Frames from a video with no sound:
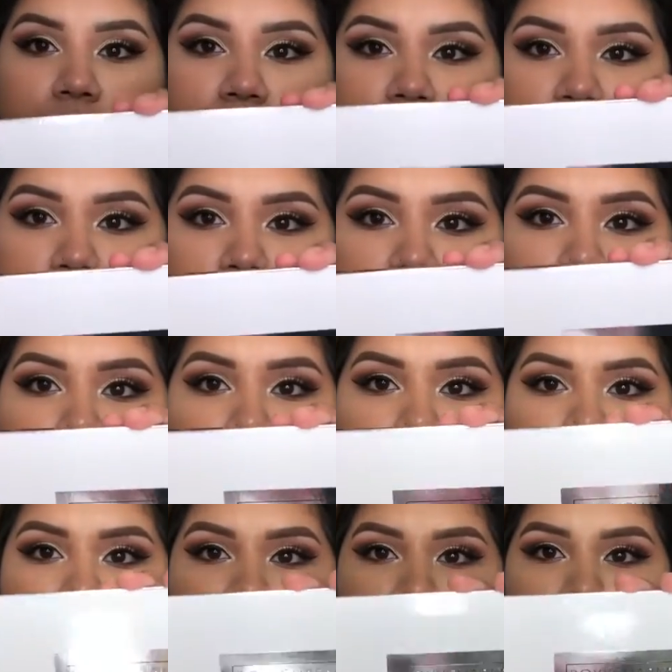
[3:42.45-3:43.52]
this is the
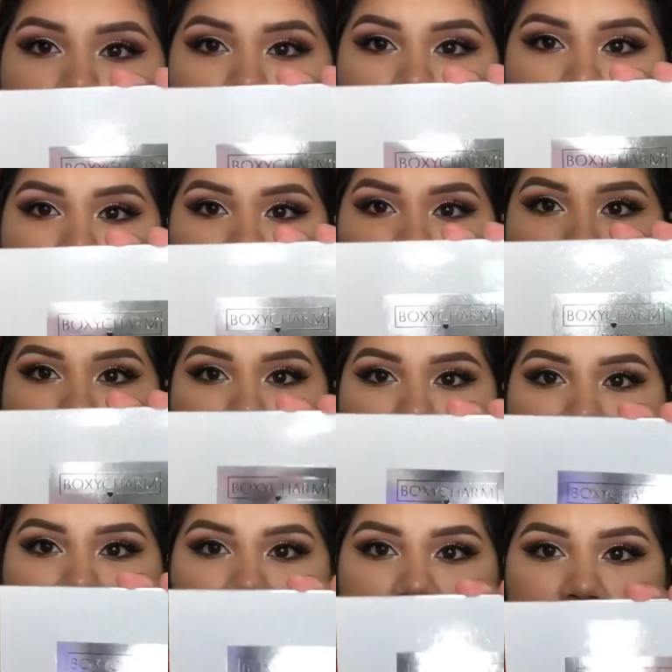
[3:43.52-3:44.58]
packaging and
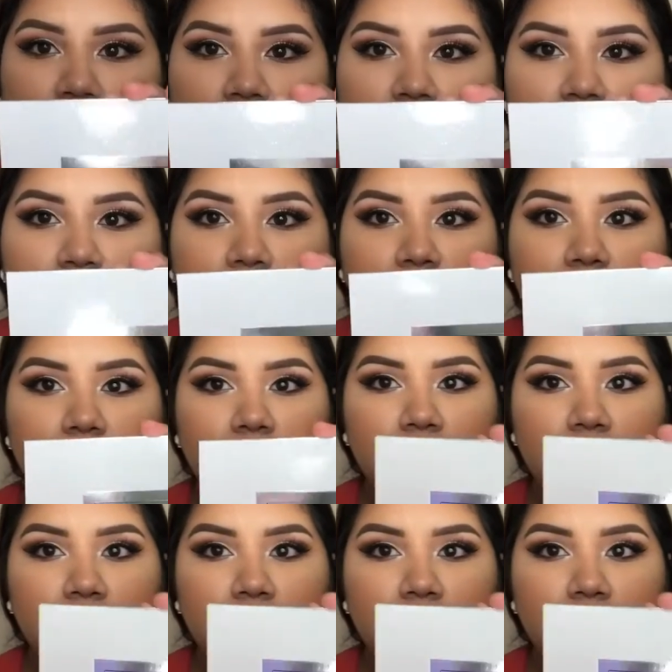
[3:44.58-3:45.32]
it just says,